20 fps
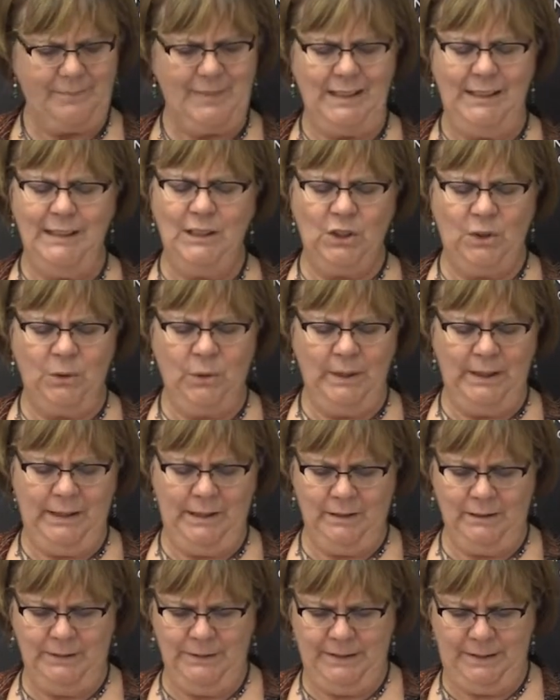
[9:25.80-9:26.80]
it's
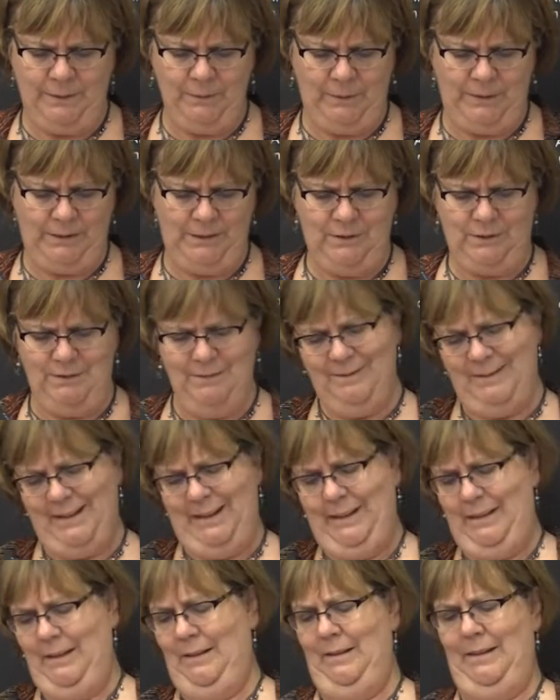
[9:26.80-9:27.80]
critical that, we,
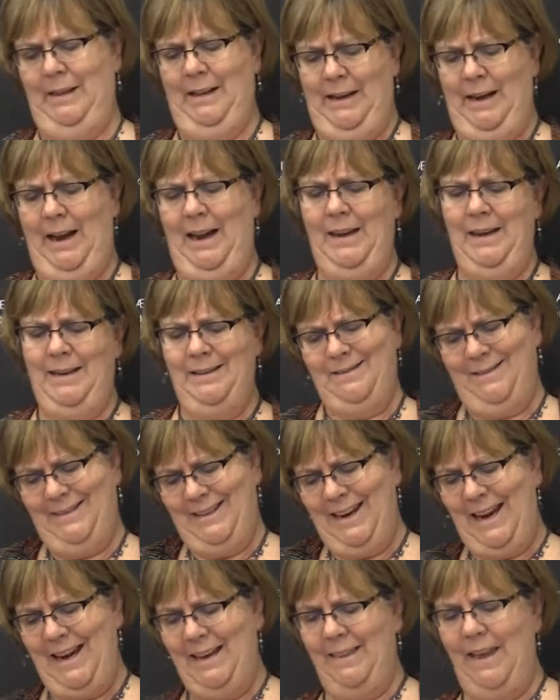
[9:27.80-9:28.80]
that, that I
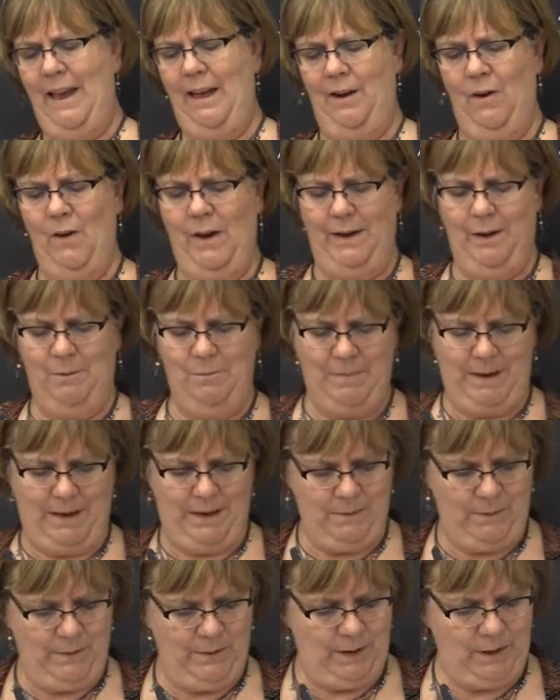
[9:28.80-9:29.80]
take that on in my
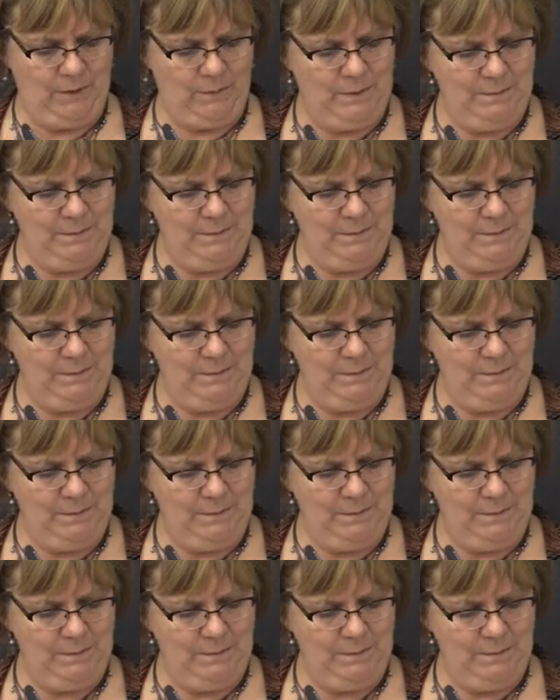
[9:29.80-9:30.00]
work.